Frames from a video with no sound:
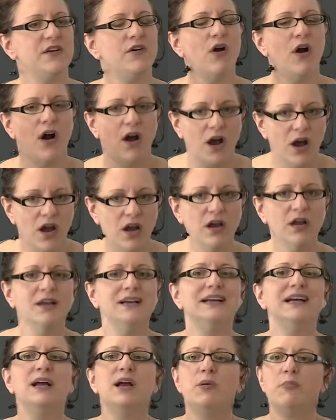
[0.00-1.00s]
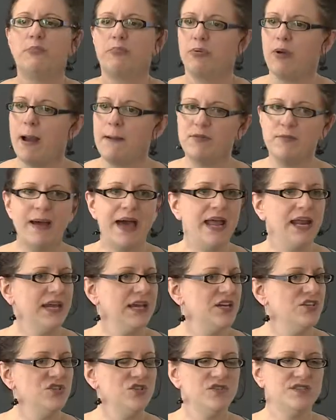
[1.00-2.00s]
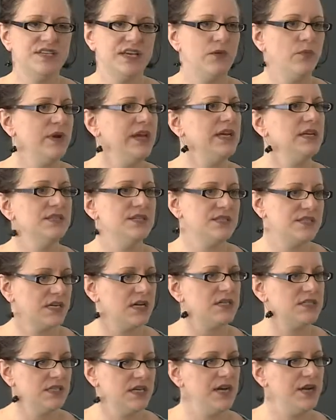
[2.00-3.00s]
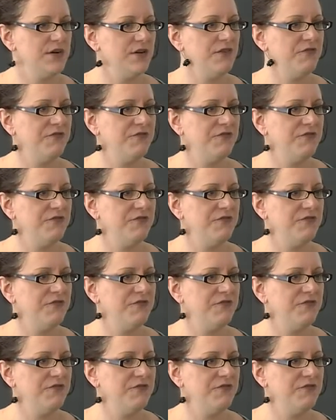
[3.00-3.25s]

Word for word: There are problematic issues that we can discuss later.